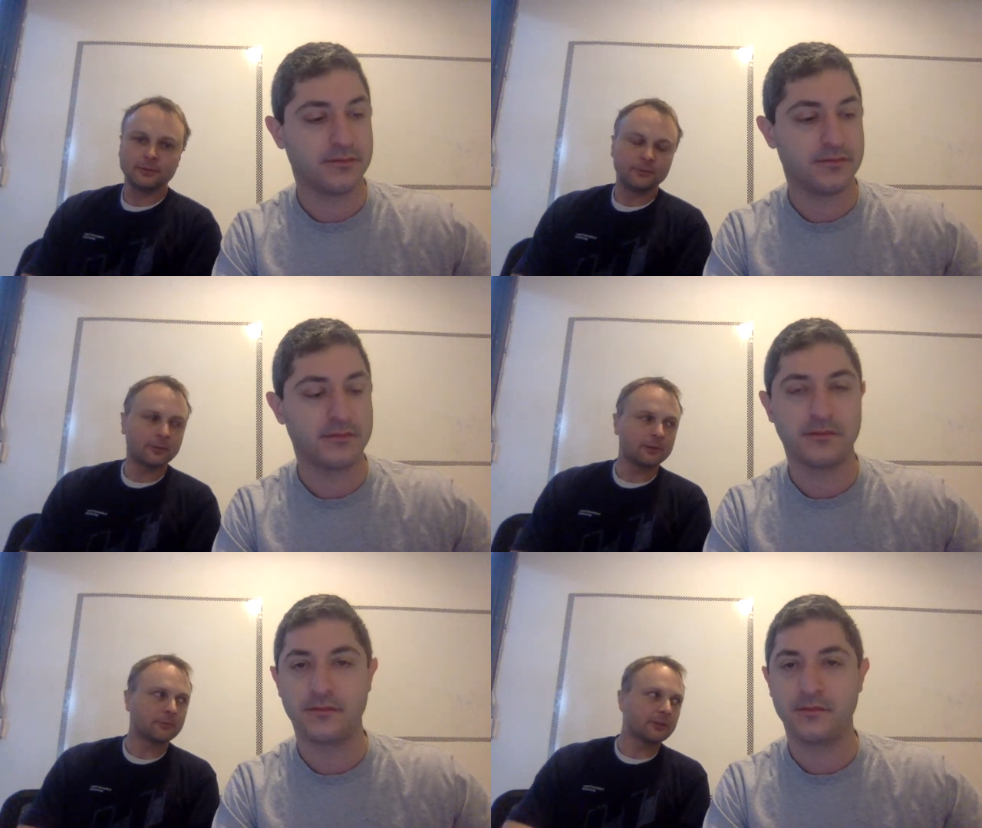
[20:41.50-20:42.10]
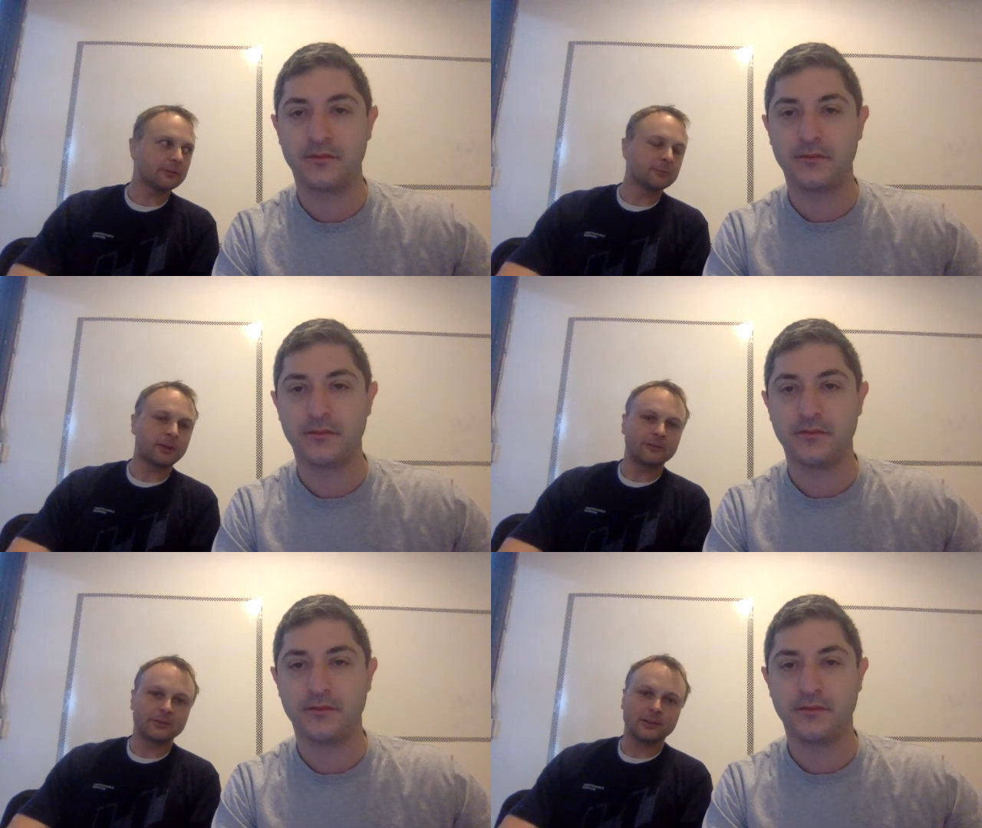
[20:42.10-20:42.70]
Speaker 1: if you want to protect your
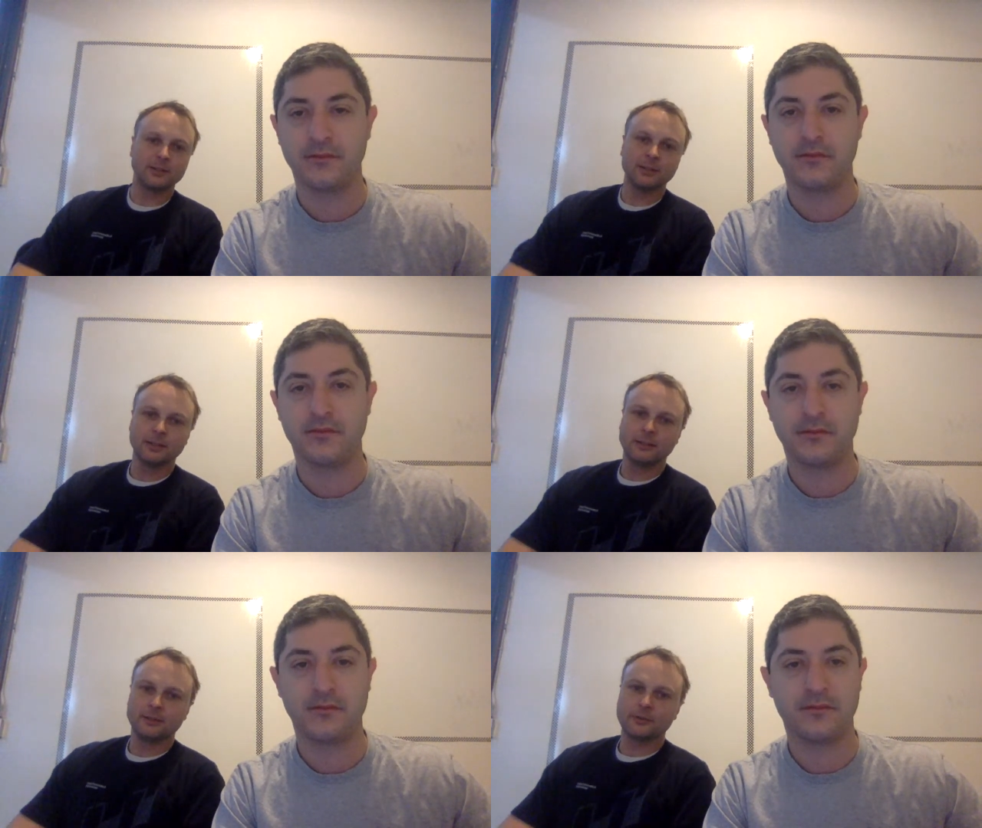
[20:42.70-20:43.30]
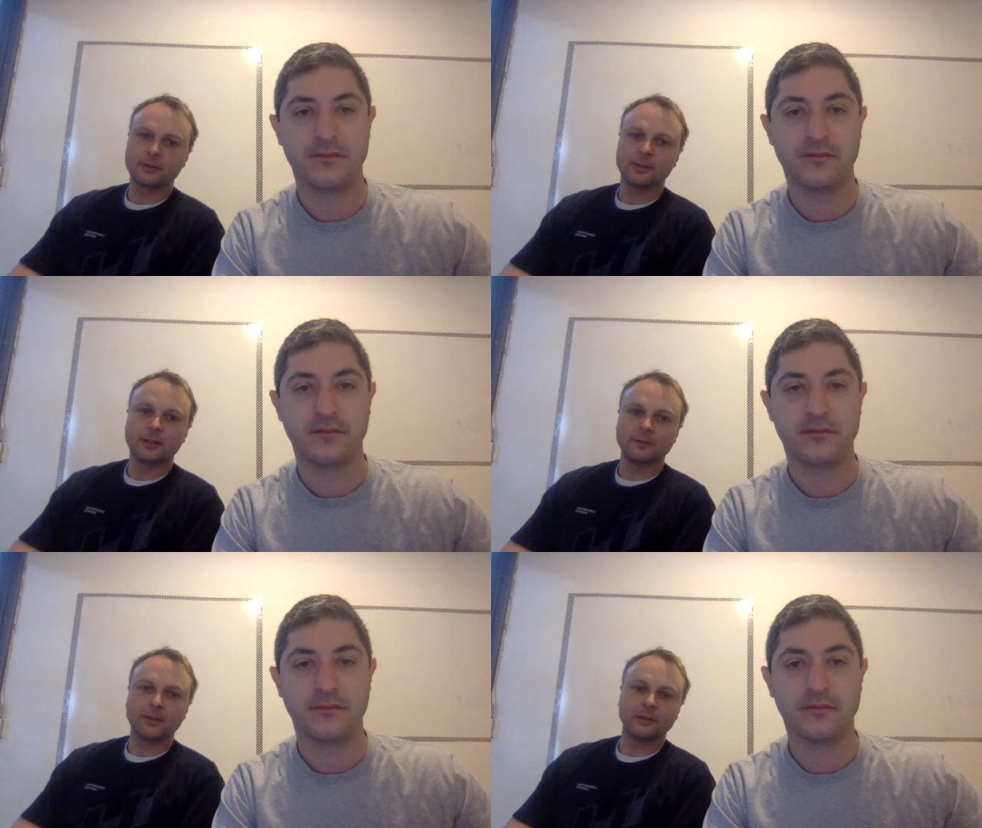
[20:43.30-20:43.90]
privacy. You're going to have
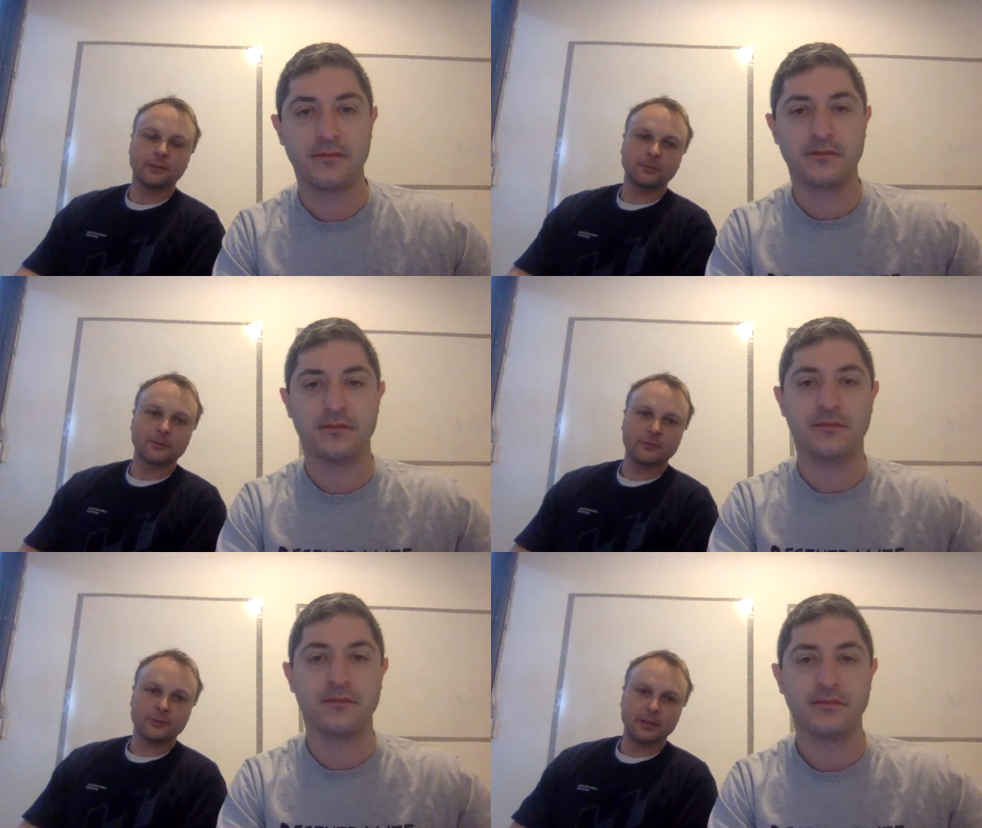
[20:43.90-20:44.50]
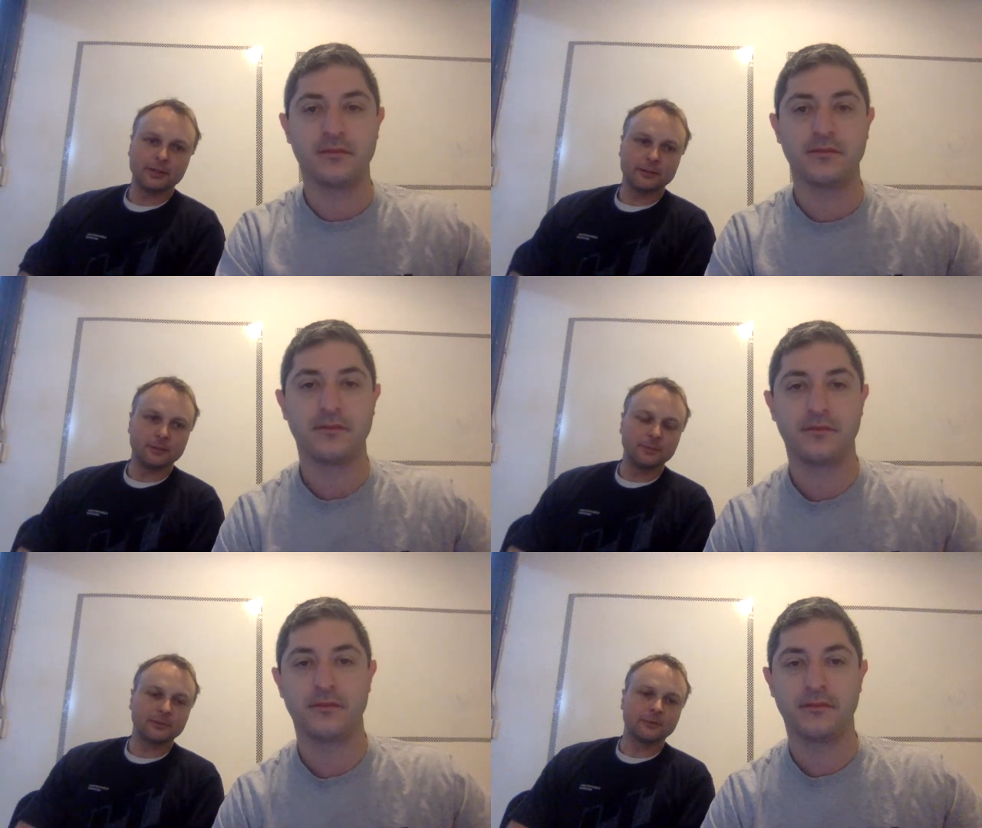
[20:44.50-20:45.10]
to take steps on your side to
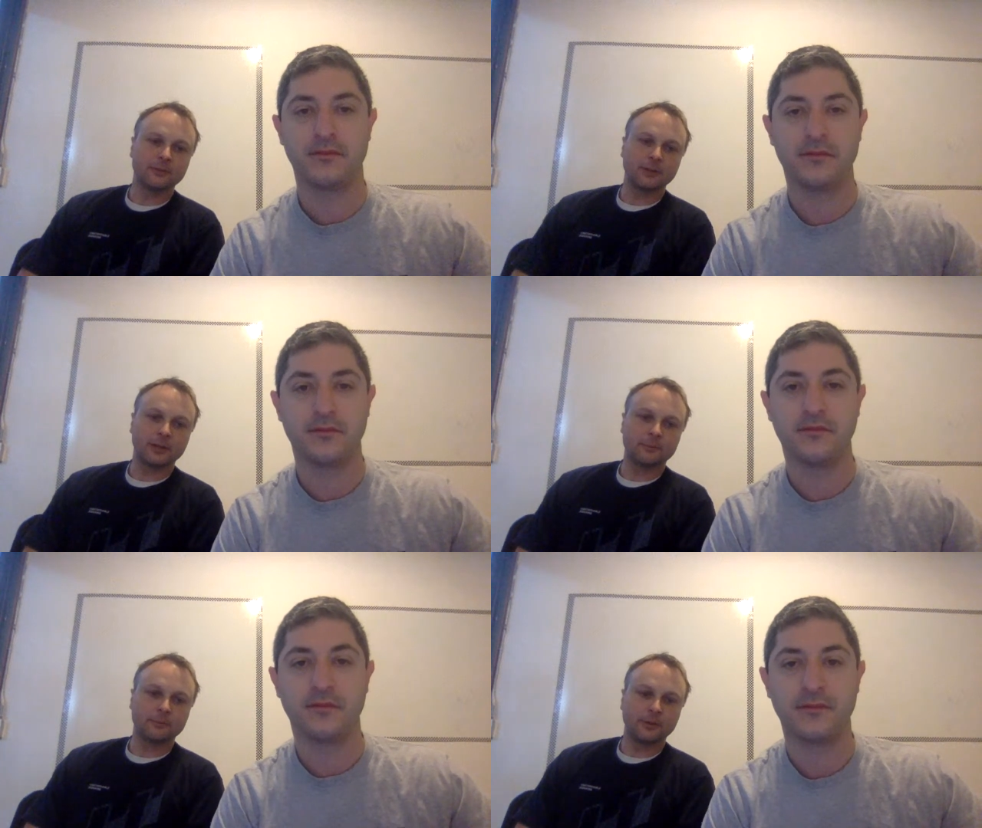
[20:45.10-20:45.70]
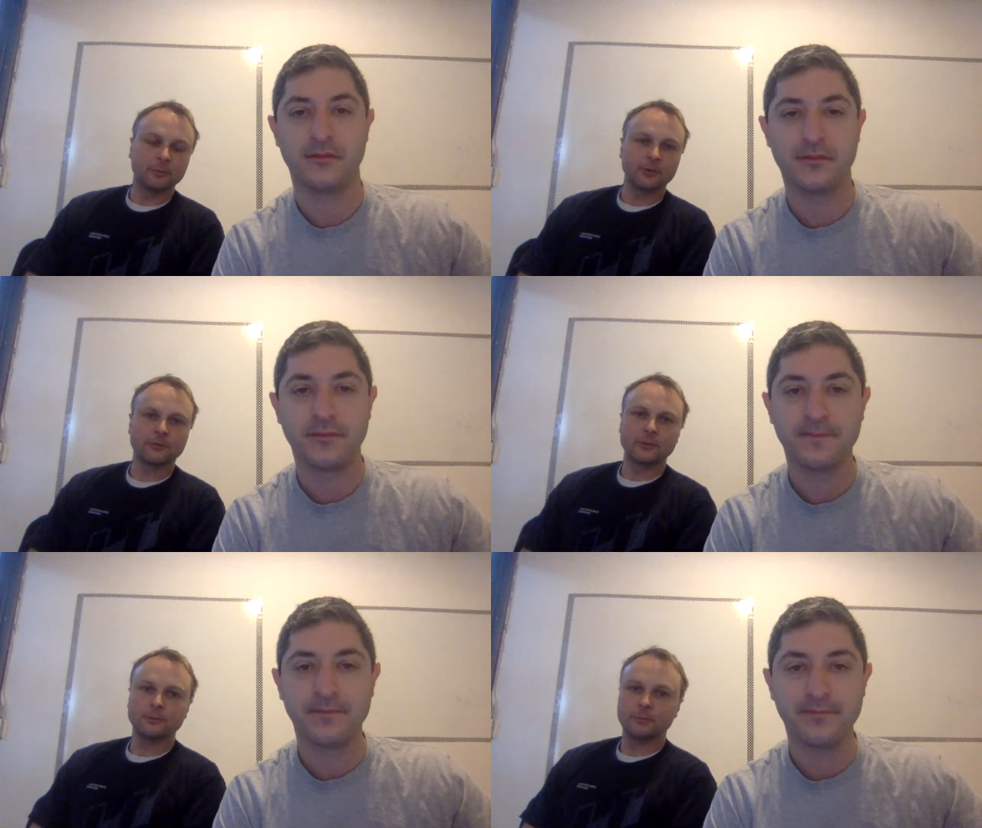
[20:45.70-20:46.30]
make sure that, that, that works for
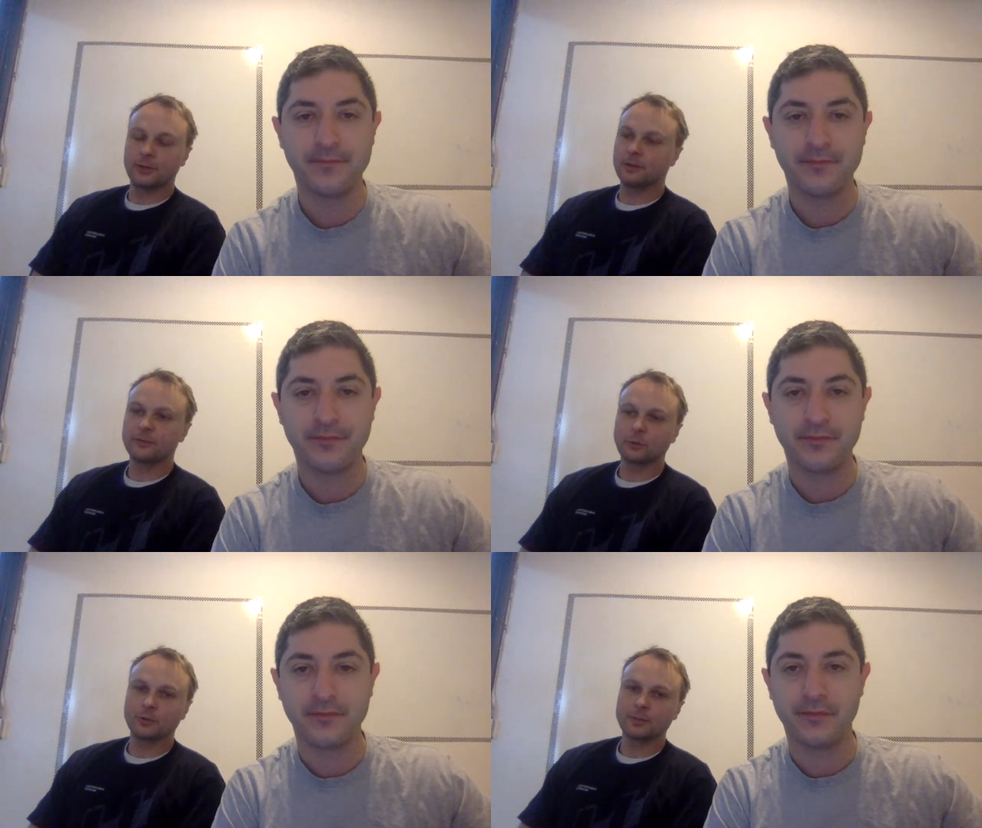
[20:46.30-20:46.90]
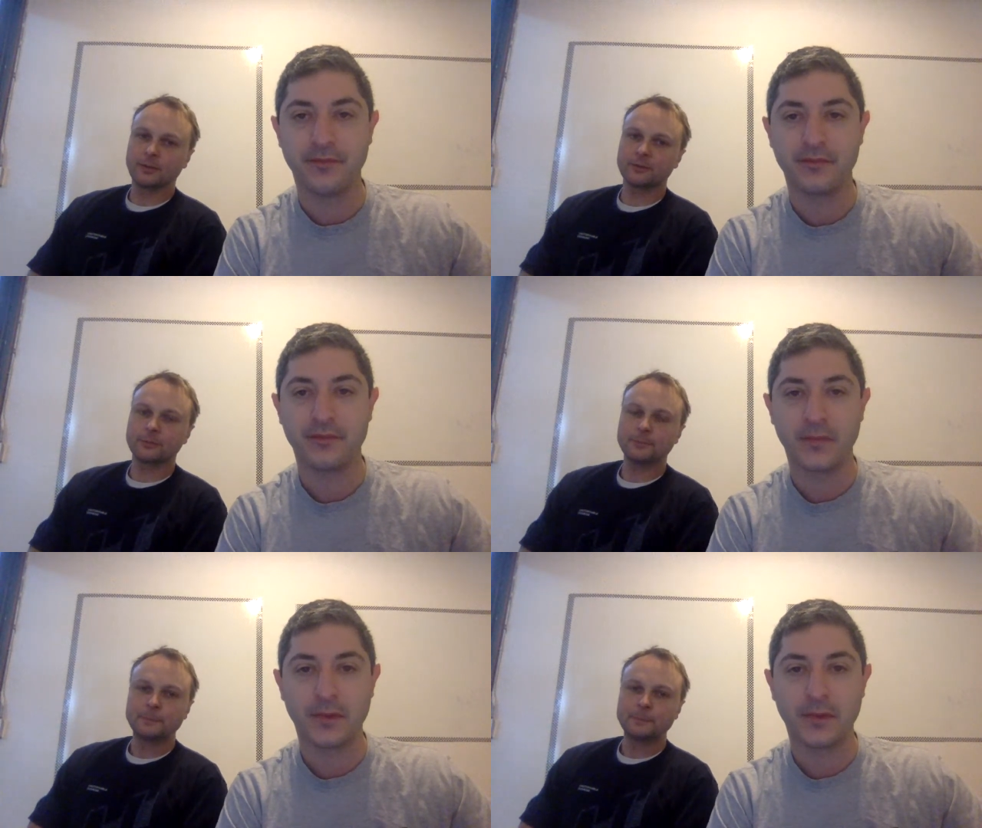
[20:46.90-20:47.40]
you. But it is totally possible.